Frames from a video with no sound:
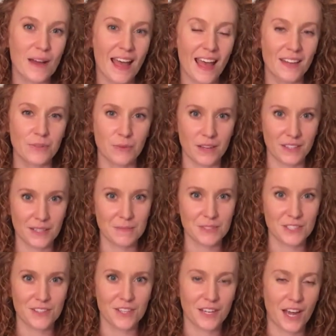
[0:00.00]
and welcome
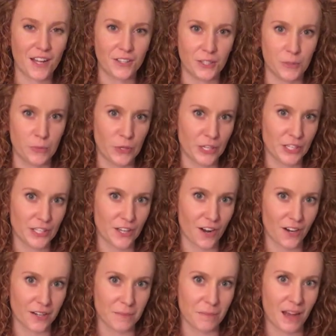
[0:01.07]
to the
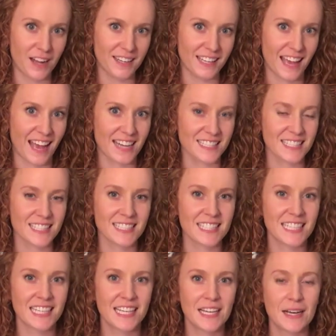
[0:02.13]
ColorWorkYarn podcast.
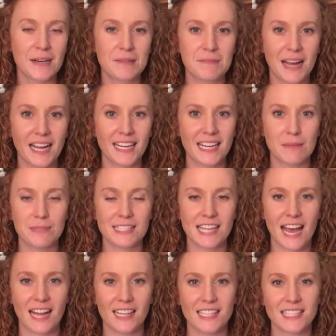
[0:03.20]
My name is
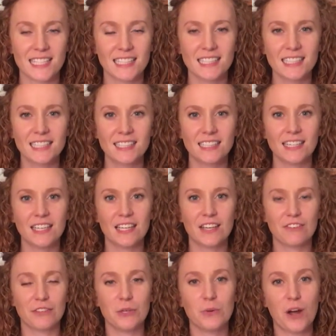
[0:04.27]
Allison.
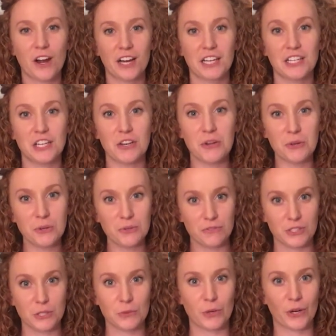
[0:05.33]
If you are a new
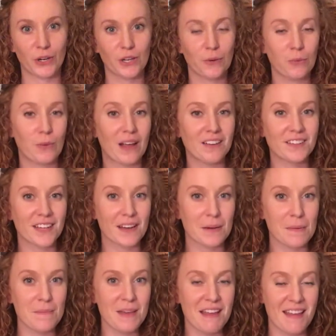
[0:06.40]
viewer,
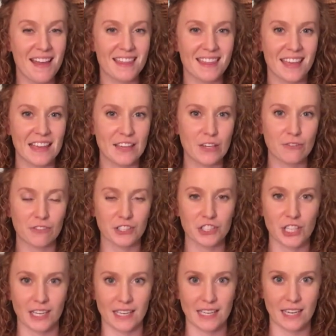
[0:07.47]
welcome and thank you for
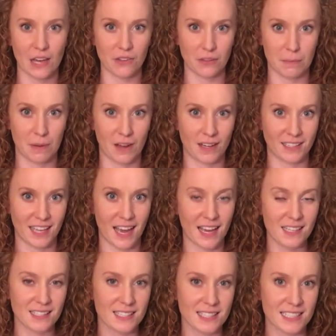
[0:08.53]
checking out the
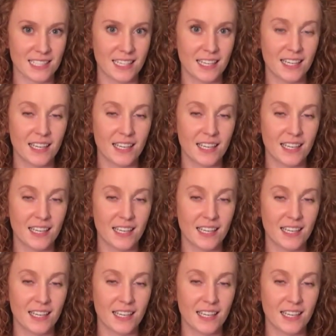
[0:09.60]
podcast.